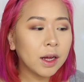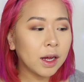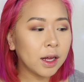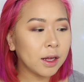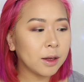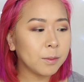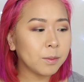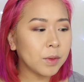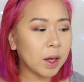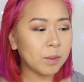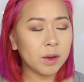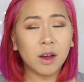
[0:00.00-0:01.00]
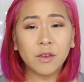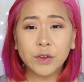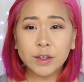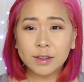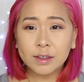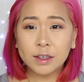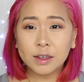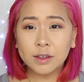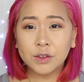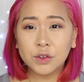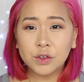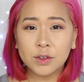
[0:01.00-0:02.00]
I mean, obviously
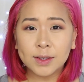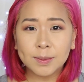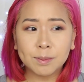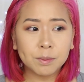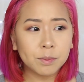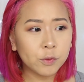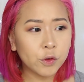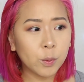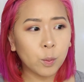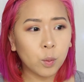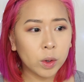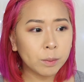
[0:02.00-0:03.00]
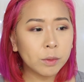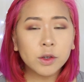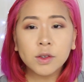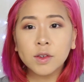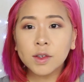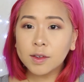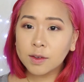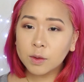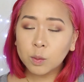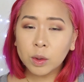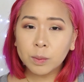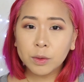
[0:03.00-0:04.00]
this is just from one
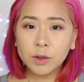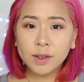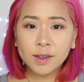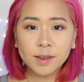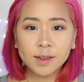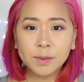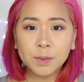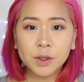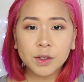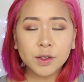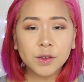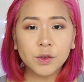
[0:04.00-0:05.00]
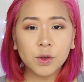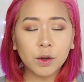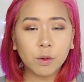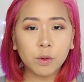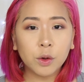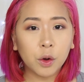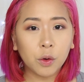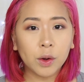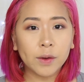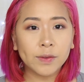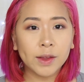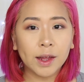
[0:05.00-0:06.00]
person's experience, so I don't know
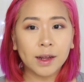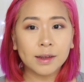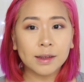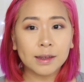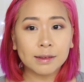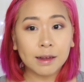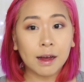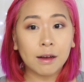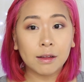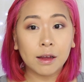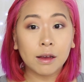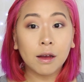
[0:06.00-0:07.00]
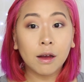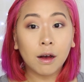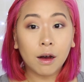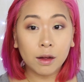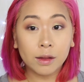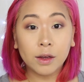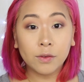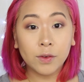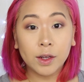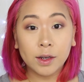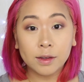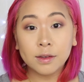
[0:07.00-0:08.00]
if that is how like all the
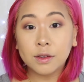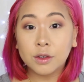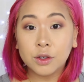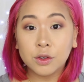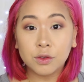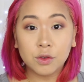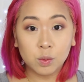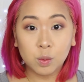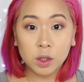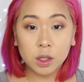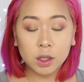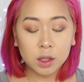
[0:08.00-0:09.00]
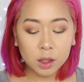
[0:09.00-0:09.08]
Aveda institutes work.